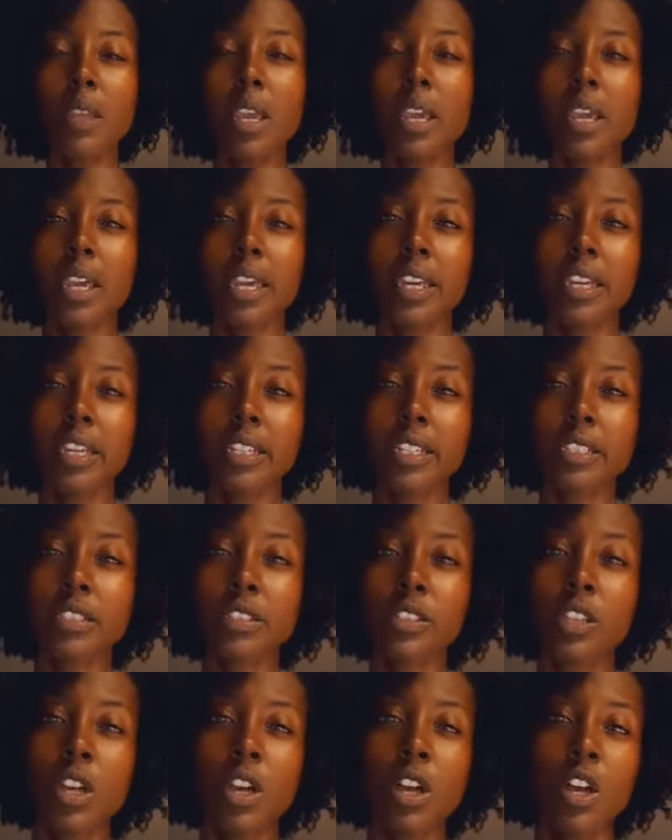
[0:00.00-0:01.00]

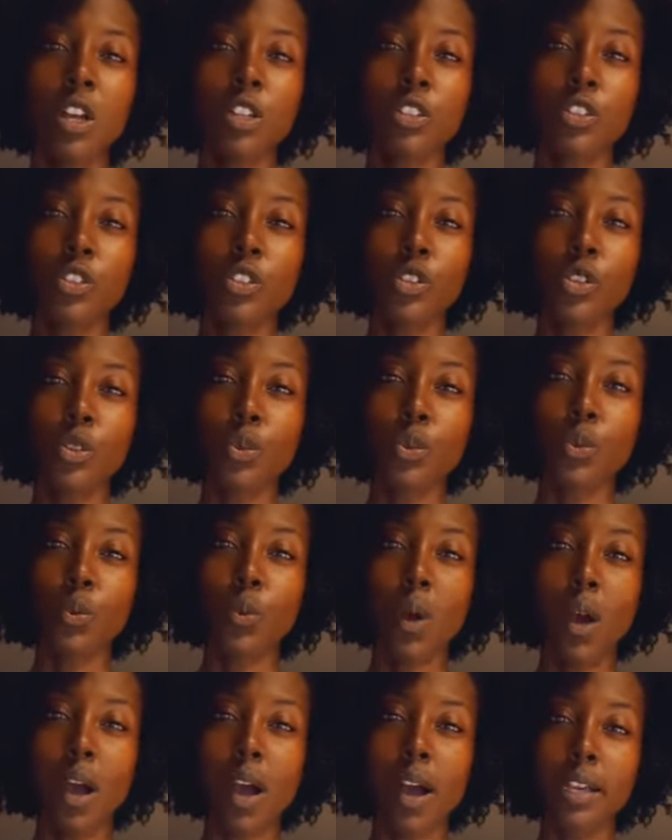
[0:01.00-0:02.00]
and
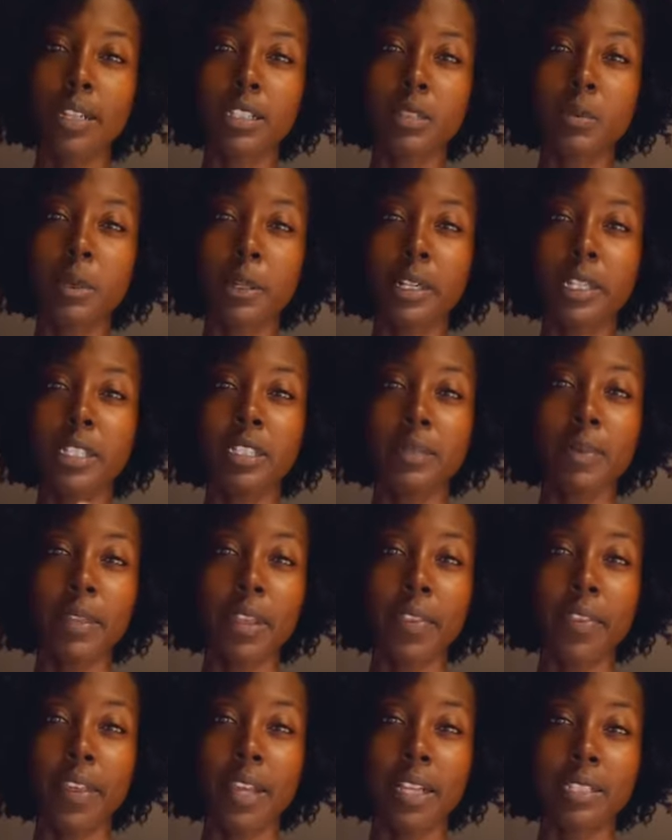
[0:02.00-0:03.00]
to uh, experience some of
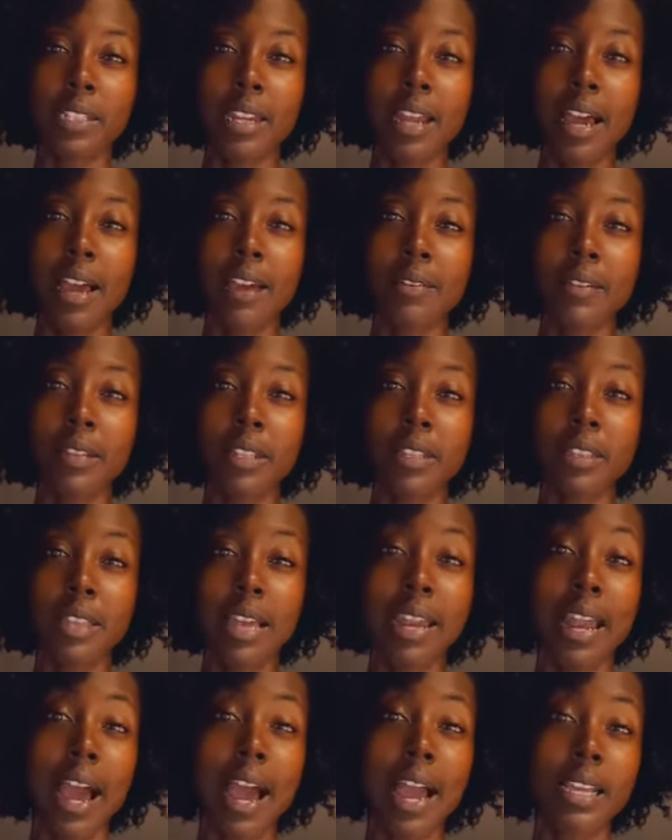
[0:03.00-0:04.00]
the things that I
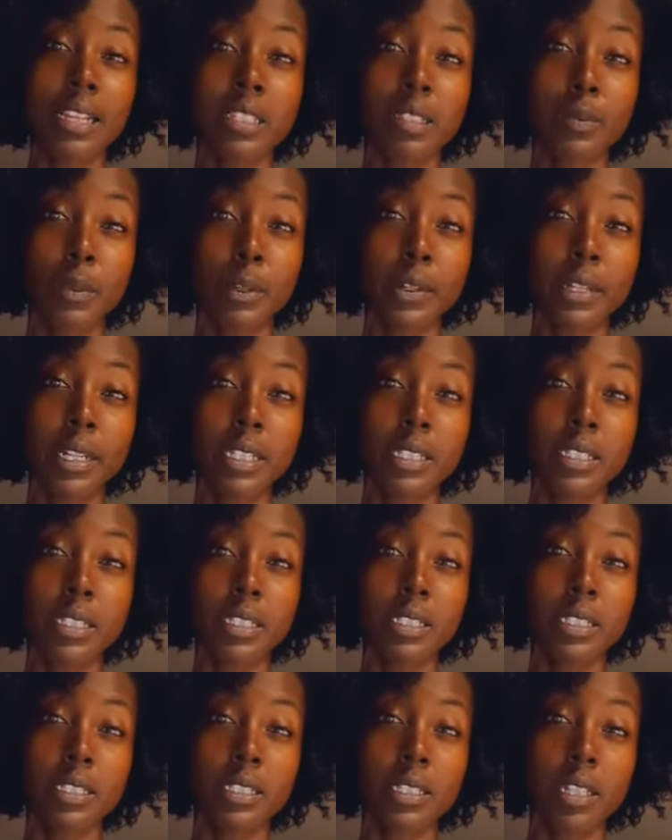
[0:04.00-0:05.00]
that I
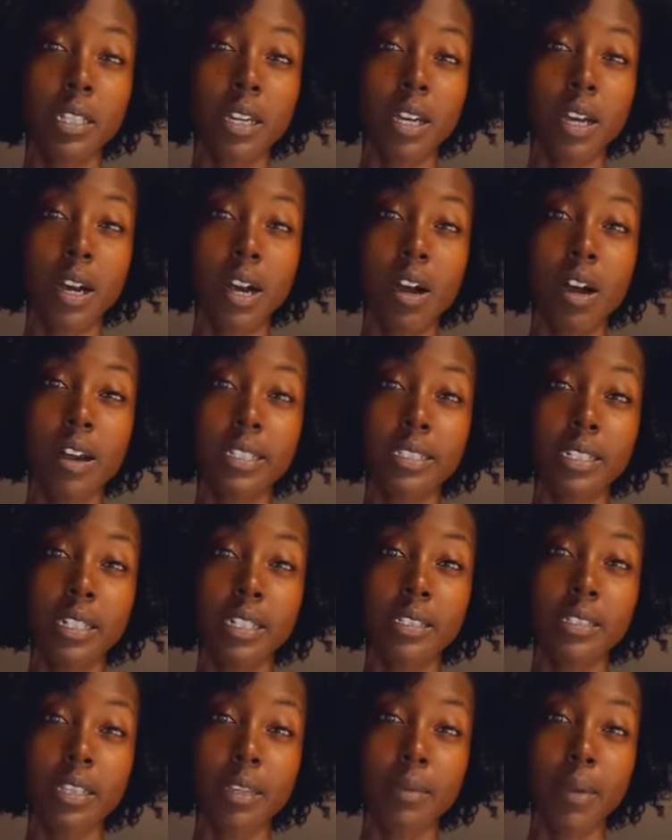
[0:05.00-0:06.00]
experience uh, on a day
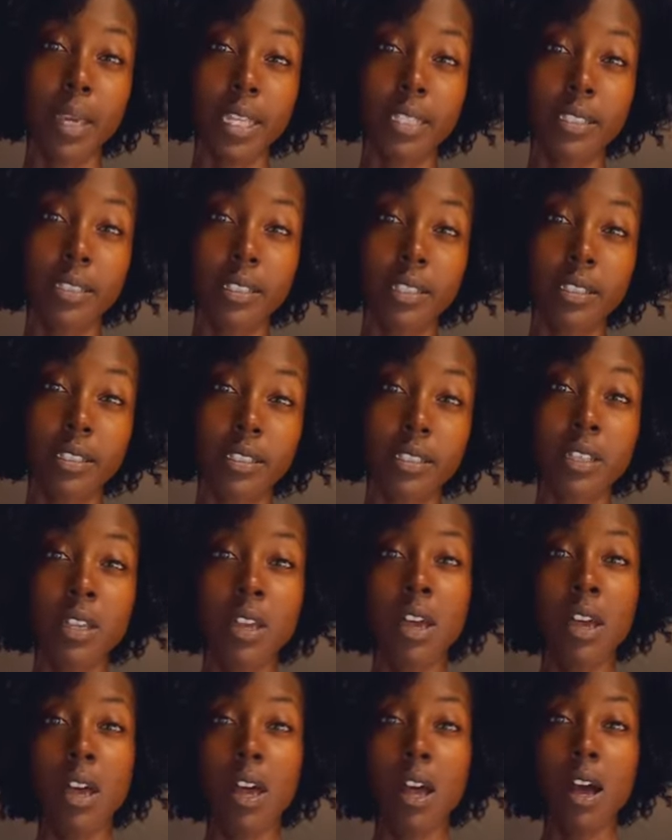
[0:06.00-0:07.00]
to day basis.
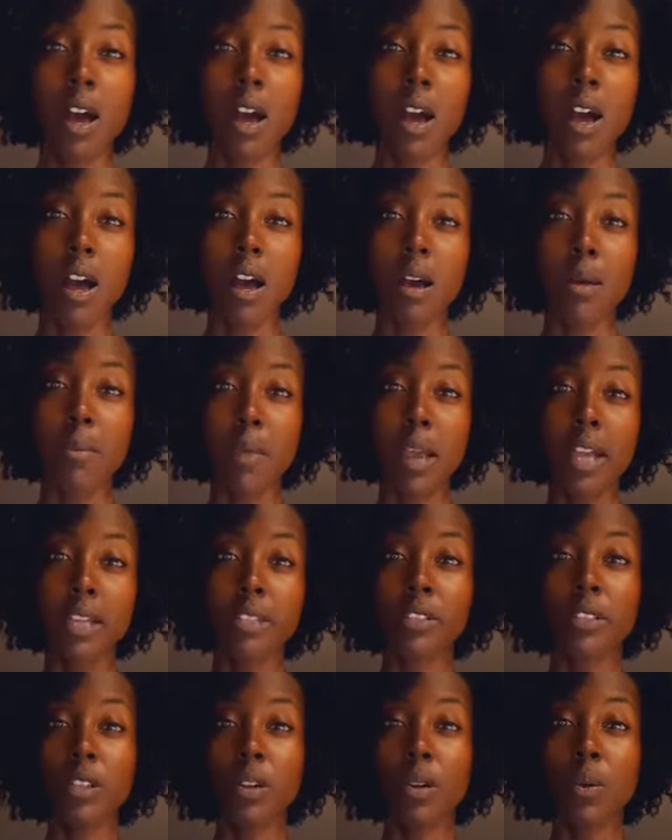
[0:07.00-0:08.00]
Um,
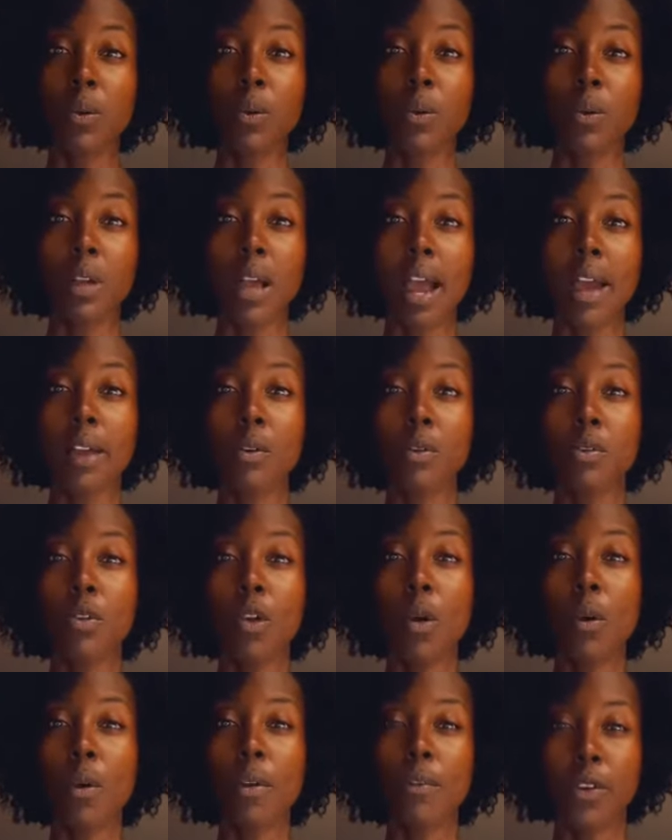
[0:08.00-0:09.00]
and so I don't
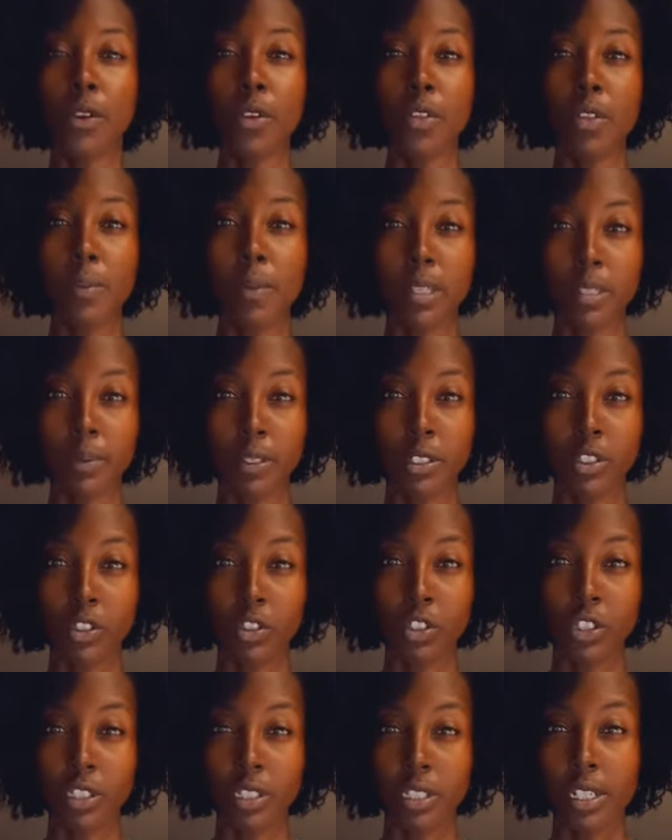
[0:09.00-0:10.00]
know if you're in the best
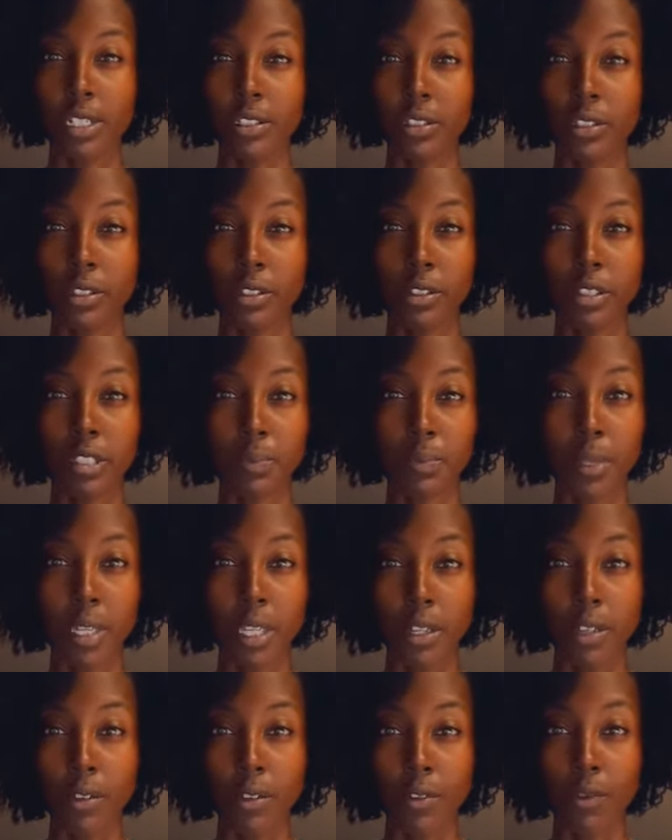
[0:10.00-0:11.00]
position to necessarily
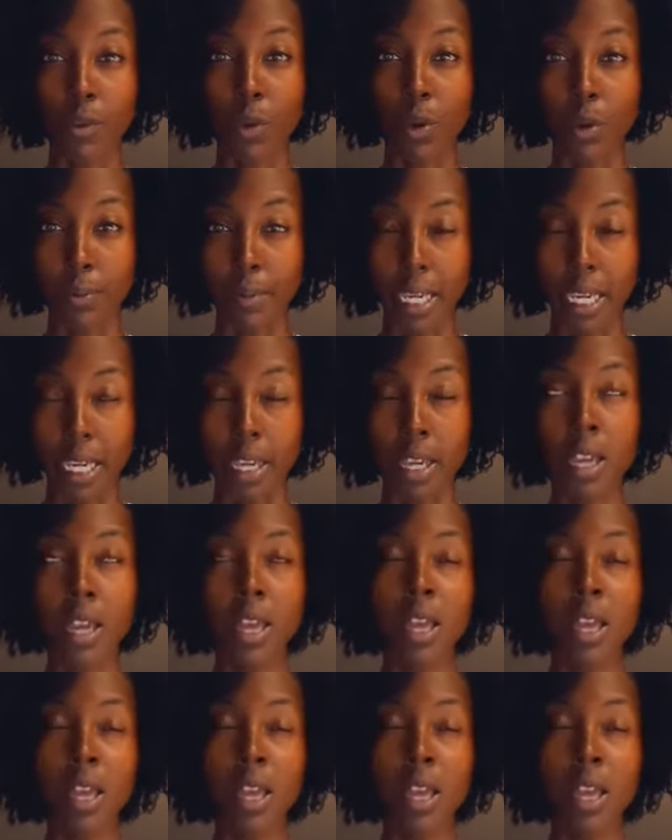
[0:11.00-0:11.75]
speak for me.